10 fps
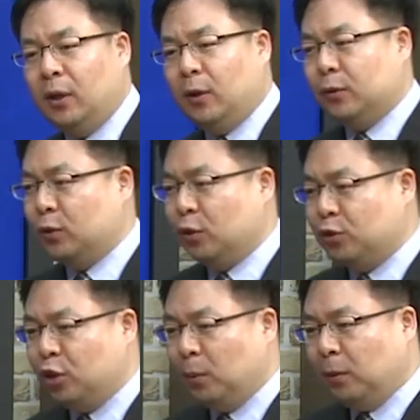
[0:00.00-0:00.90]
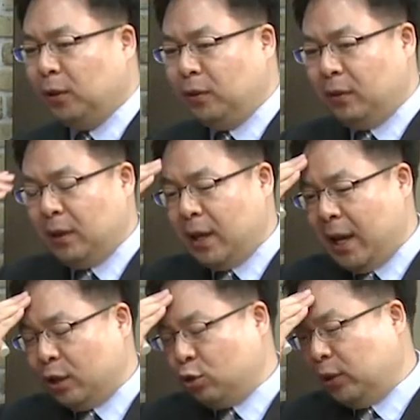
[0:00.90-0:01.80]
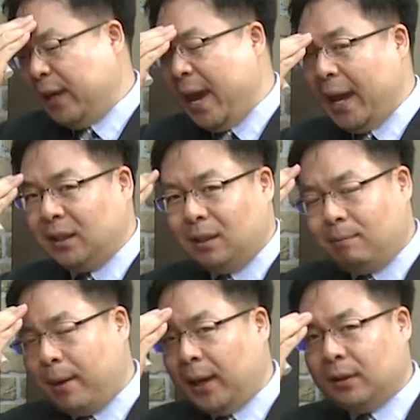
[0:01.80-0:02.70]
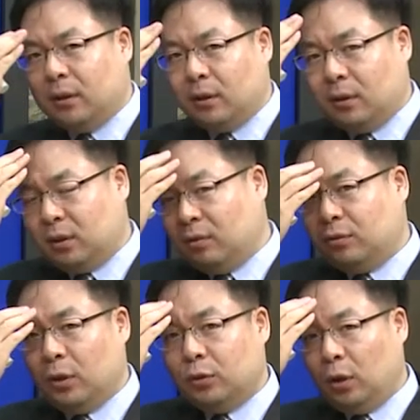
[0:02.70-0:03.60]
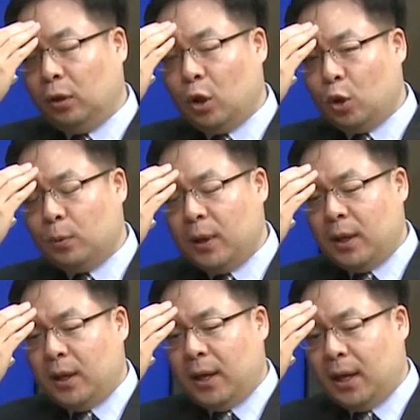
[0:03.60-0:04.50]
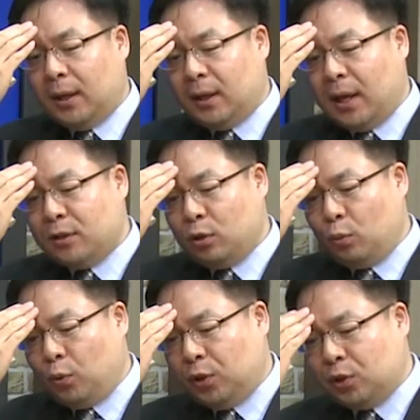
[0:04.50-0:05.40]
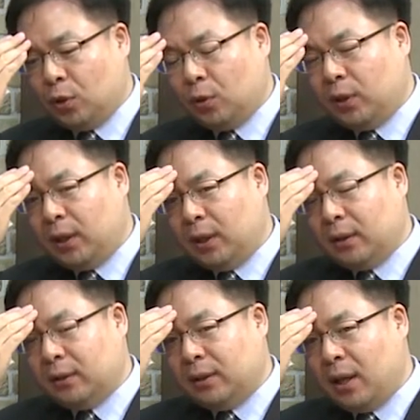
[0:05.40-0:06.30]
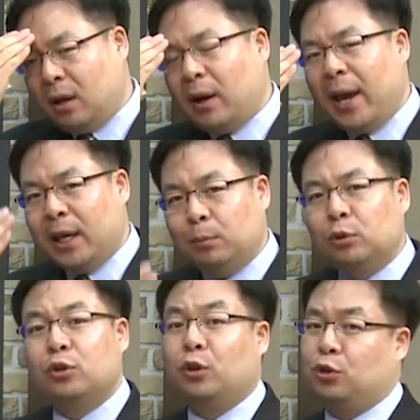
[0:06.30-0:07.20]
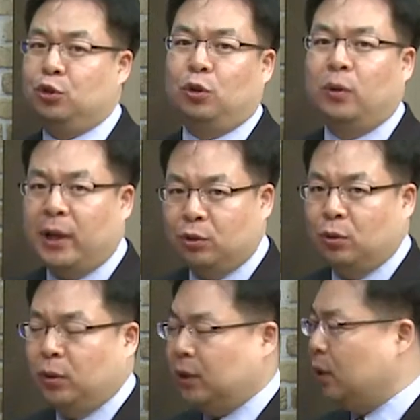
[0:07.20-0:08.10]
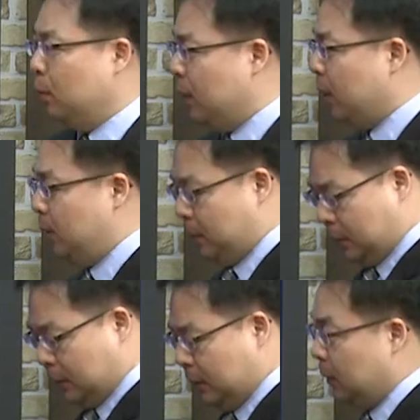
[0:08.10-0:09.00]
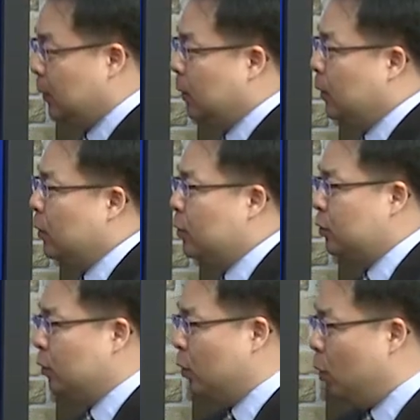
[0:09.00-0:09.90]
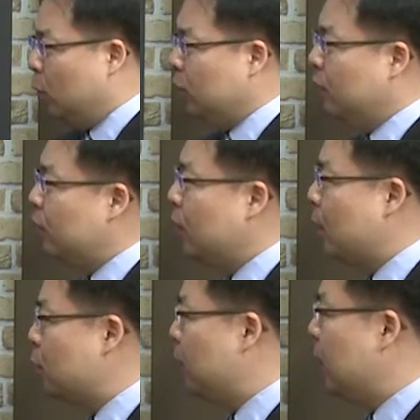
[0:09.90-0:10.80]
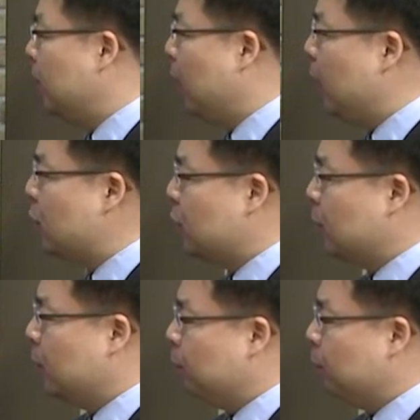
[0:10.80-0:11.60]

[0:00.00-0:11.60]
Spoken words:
So the stimulant actually activate the frontal lobe, and as a result, they are able to control actually their behavior. So they're all different types of medication.